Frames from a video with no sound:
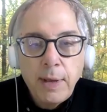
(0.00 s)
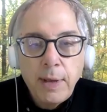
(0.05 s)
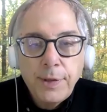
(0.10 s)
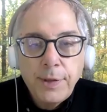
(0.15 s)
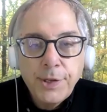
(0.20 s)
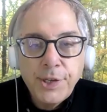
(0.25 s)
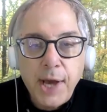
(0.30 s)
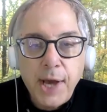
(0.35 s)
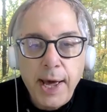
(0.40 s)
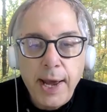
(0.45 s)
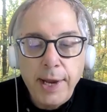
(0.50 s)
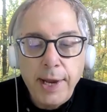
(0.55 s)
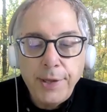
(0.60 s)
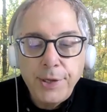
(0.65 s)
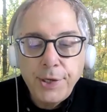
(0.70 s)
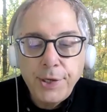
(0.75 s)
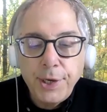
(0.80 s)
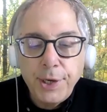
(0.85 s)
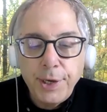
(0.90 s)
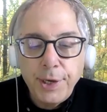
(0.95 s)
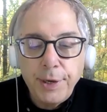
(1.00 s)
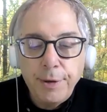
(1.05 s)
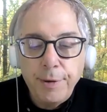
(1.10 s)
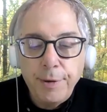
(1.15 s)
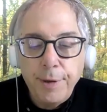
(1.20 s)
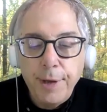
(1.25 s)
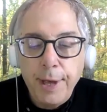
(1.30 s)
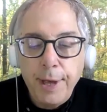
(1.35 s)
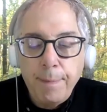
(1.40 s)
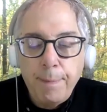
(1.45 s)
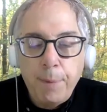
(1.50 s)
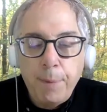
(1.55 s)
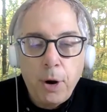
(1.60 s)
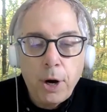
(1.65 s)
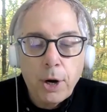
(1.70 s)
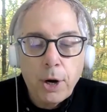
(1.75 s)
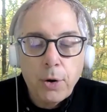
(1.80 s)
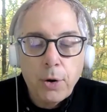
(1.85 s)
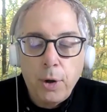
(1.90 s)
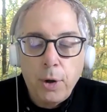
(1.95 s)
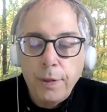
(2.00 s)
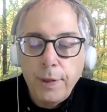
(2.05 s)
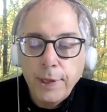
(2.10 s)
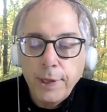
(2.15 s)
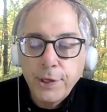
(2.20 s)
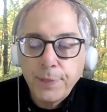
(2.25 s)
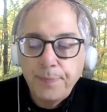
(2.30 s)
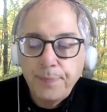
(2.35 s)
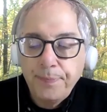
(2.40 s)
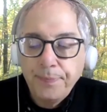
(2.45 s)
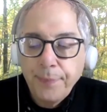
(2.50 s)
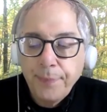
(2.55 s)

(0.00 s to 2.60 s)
decided to embark on this